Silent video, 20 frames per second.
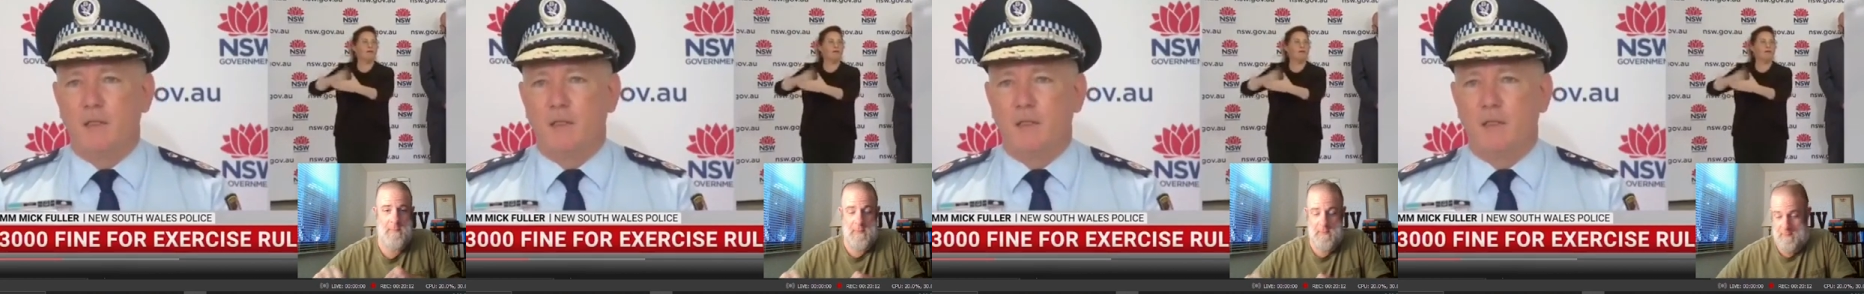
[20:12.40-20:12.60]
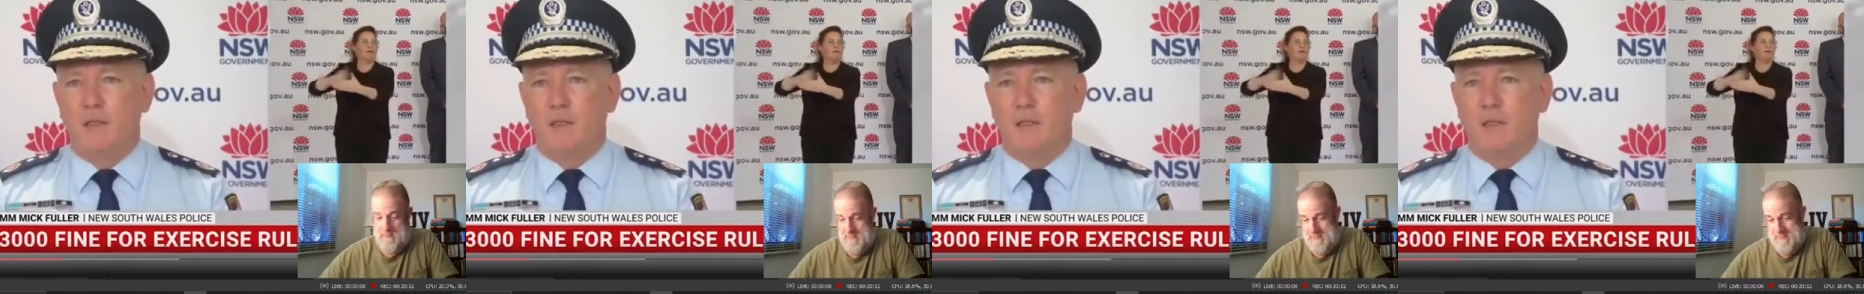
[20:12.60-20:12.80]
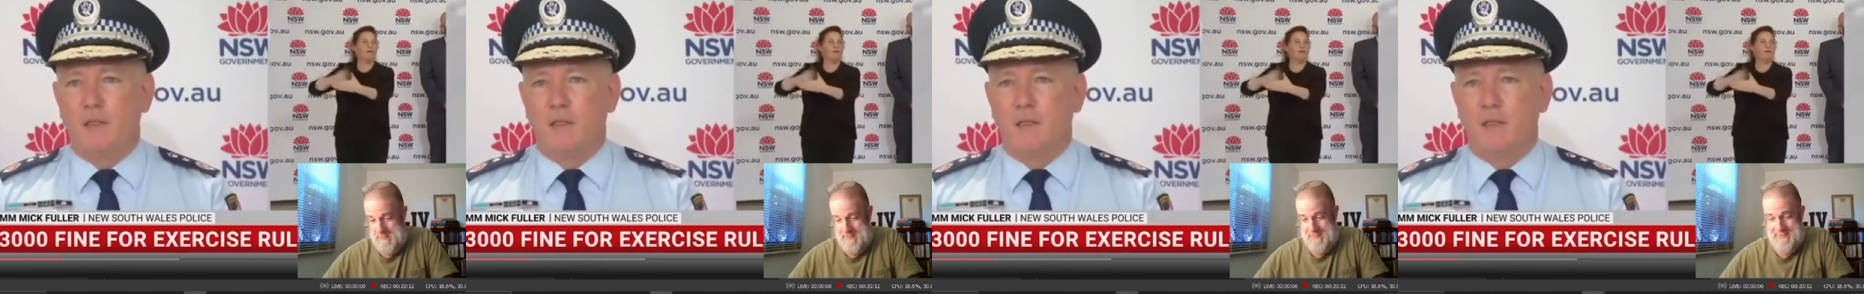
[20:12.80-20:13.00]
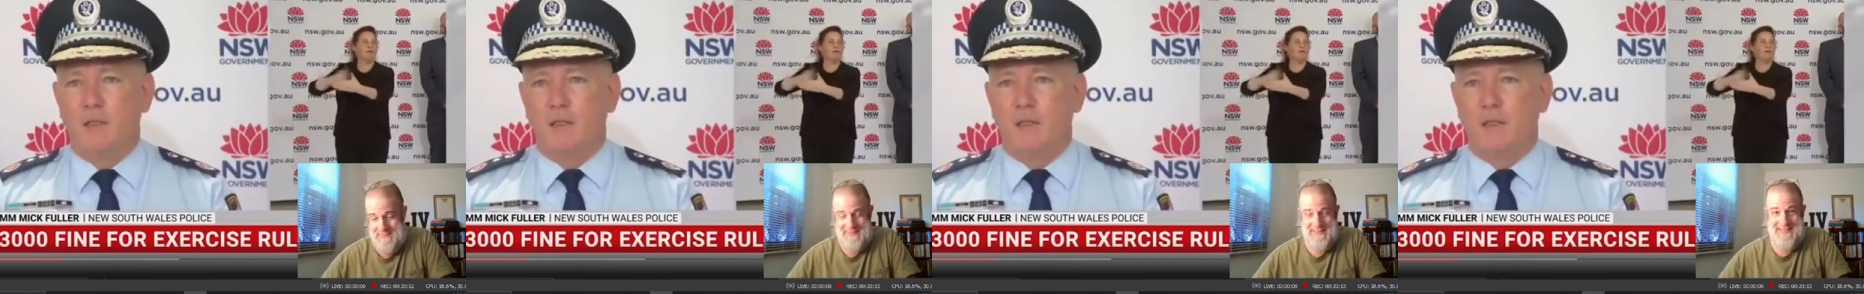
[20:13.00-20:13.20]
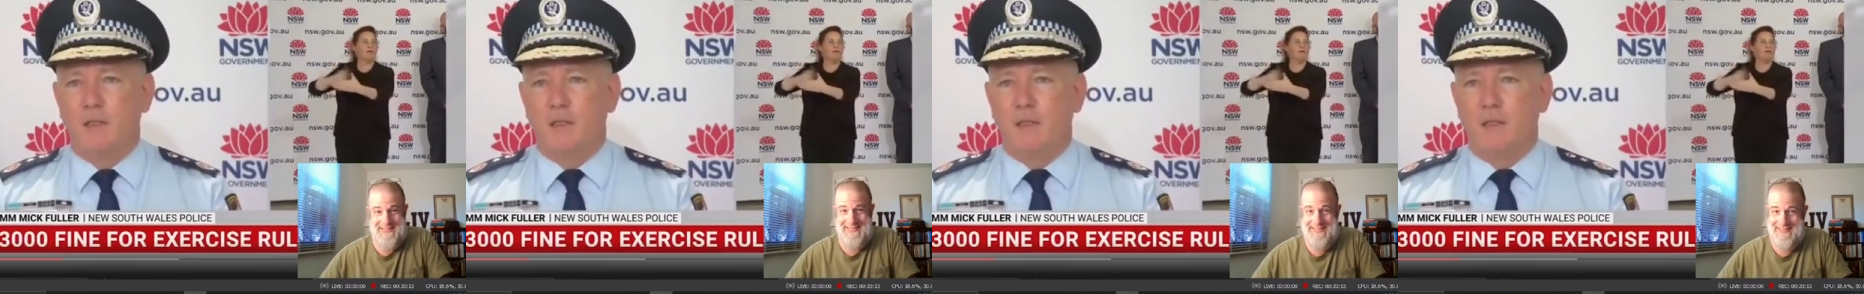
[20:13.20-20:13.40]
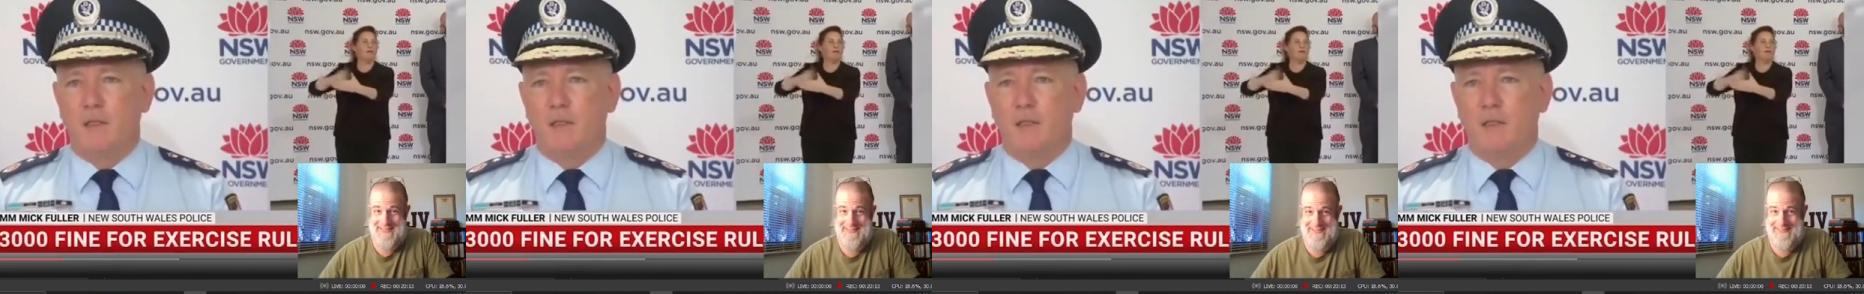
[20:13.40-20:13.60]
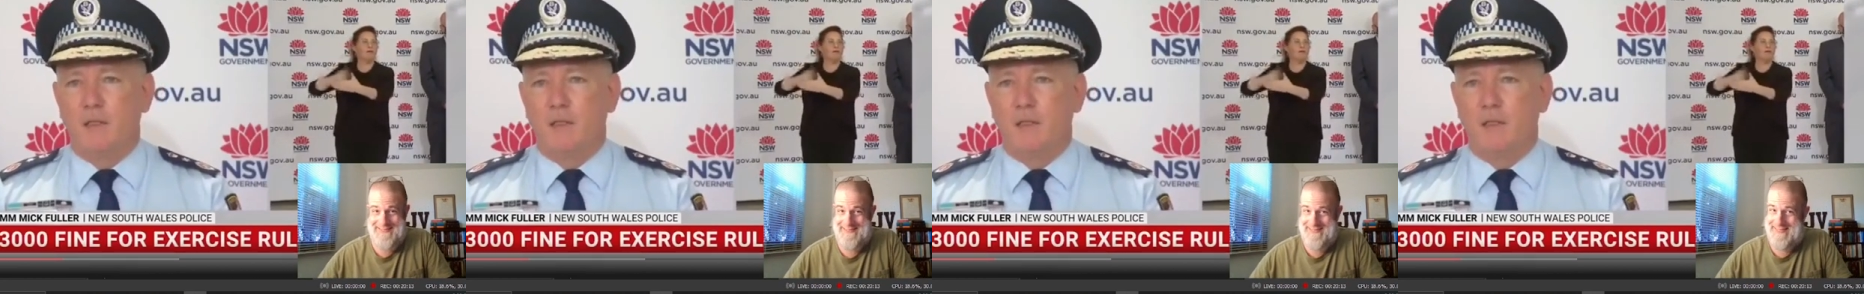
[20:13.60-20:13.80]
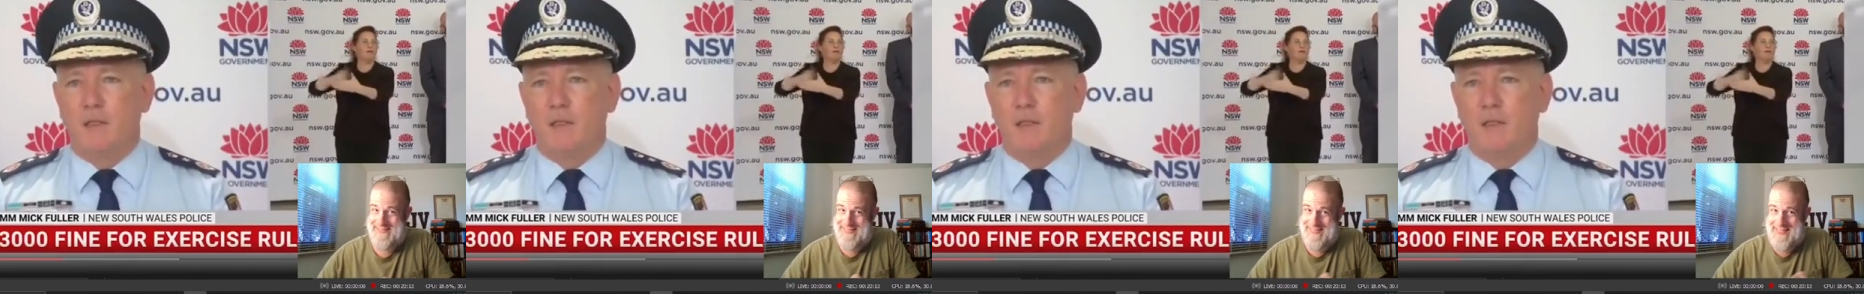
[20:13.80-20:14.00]

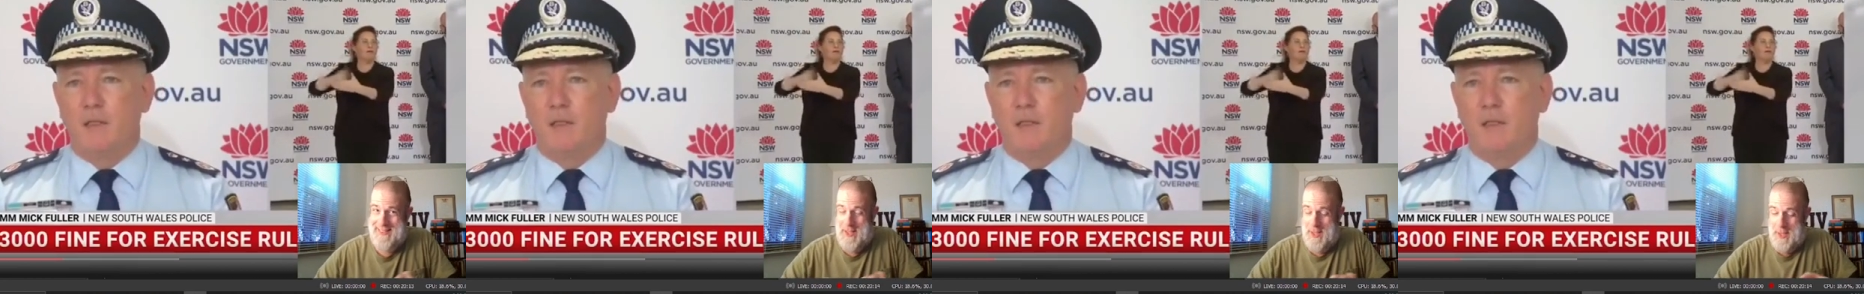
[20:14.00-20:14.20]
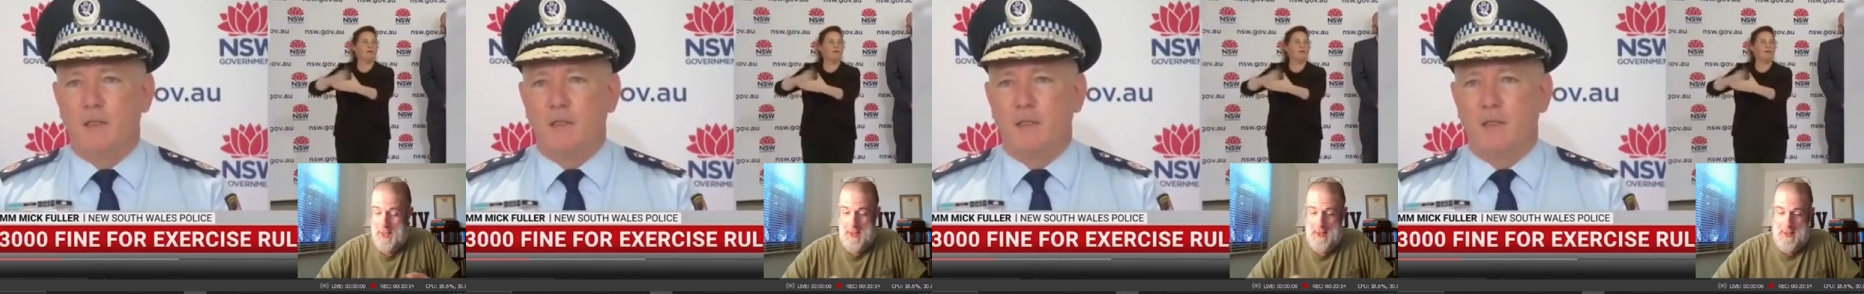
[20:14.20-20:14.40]
No one is speaking in this clip.